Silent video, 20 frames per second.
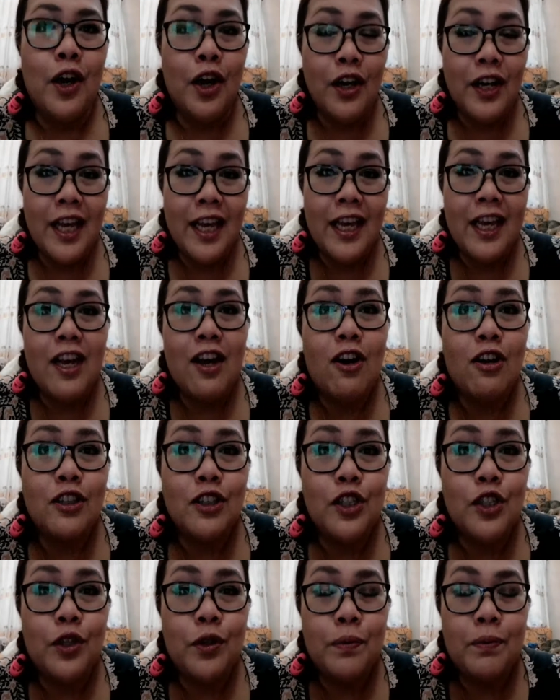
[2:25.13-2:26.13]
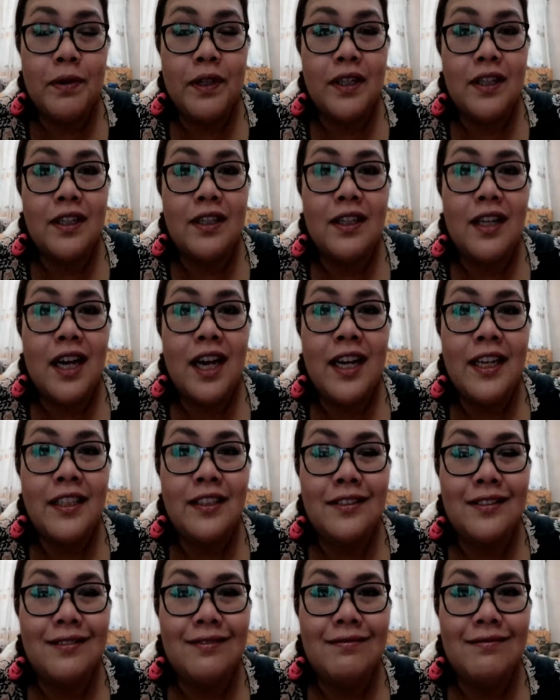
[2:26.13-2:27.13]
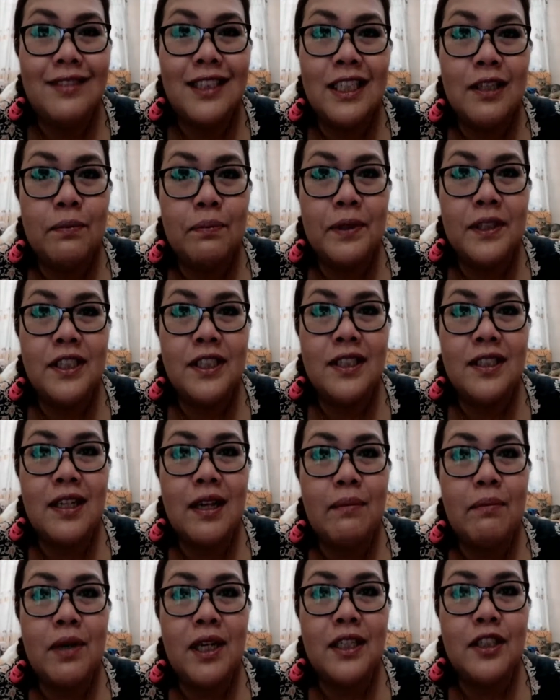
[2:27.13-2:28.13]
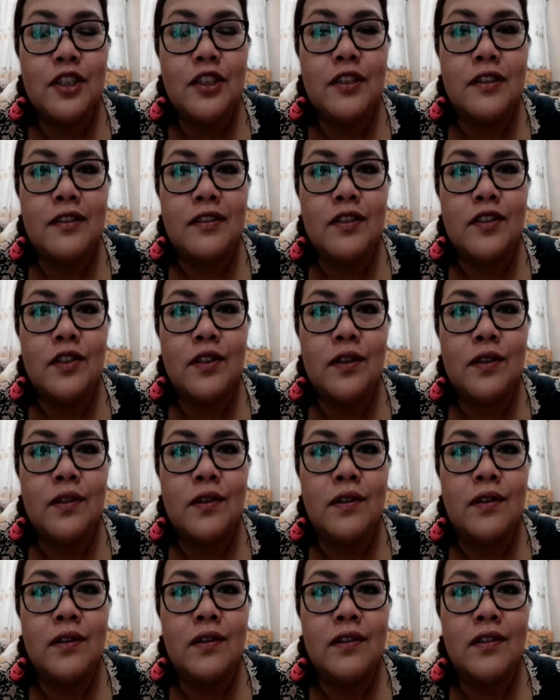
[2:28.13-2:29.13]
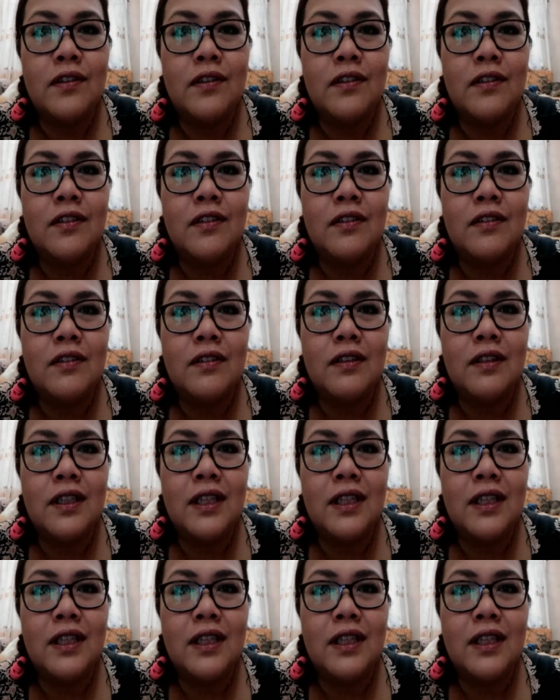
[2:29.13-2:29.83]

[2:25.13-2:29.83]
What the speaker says: Okay, October, I didn't purchase that much, so